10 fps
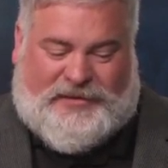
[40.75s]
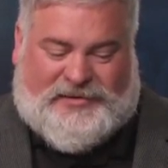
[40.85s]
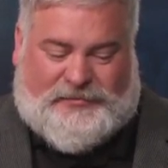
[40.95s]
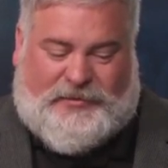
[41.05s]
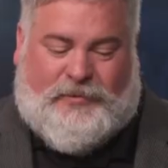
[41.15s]

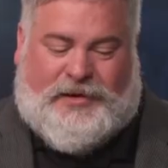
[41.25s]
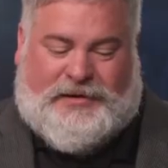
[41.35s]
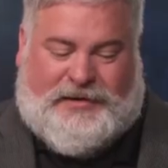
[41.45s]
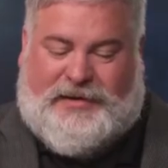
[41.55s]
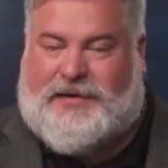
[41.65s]
because we
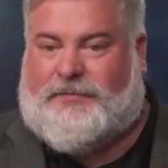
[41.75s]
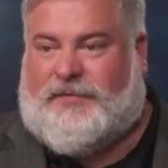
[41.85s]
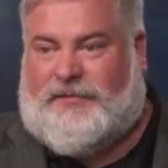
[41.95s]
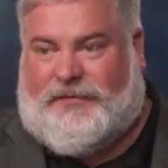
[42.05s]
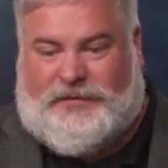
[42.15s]
wanted Hiccup
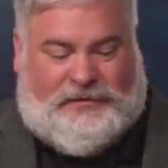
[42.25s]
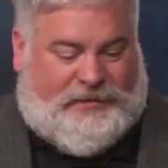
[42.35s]
to feel